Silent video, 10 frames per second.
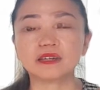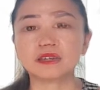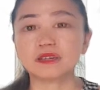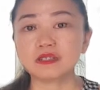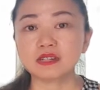
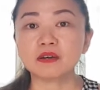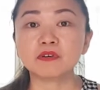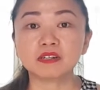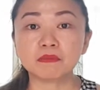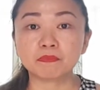So this time
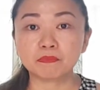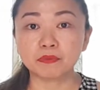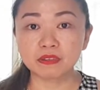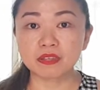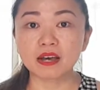we're going to
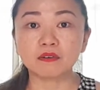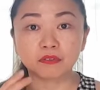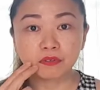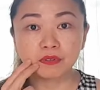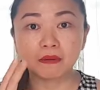breathe out
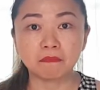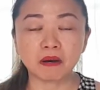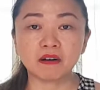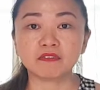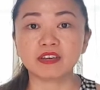through the
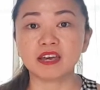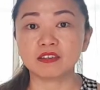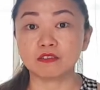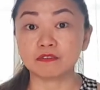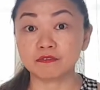mouth
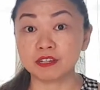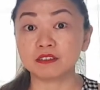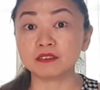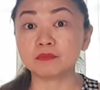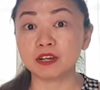and you
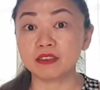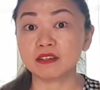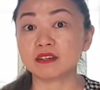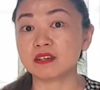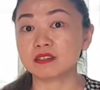feel
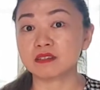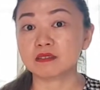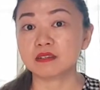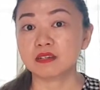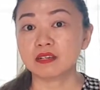whether
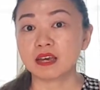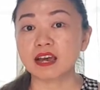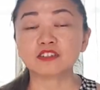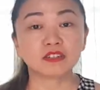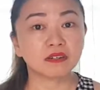it's
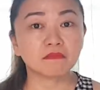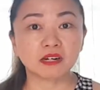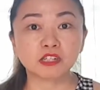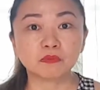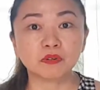actually
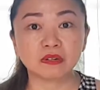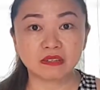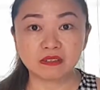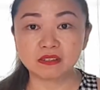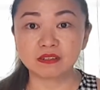much more
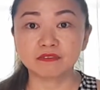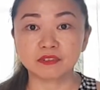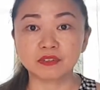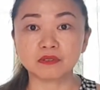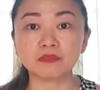easier for
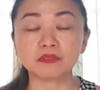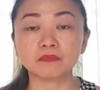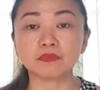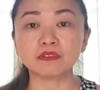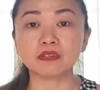you. So
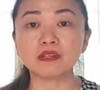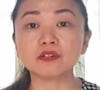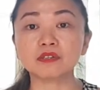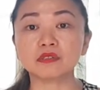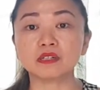breathe in
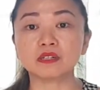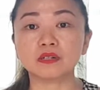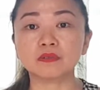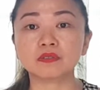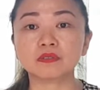through the
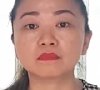nose.